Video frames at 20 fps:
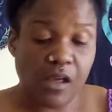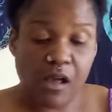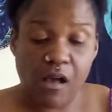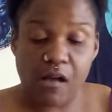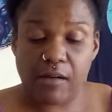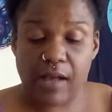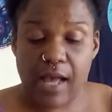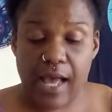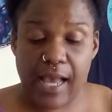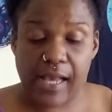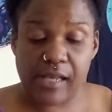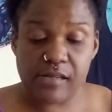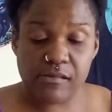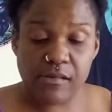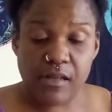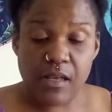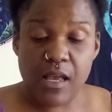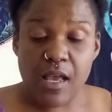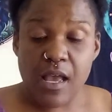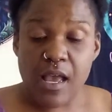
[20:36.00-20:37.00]
okay?
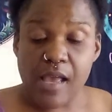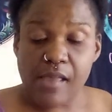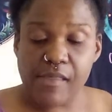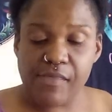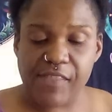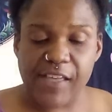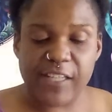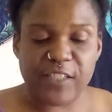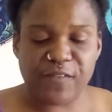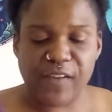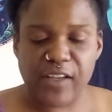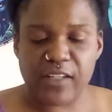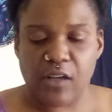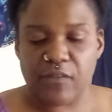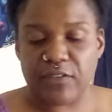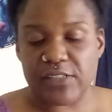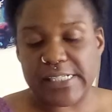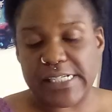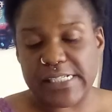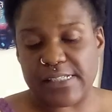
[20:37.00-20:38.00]
This fell
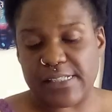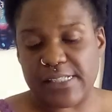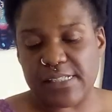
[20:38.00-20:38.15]
over here,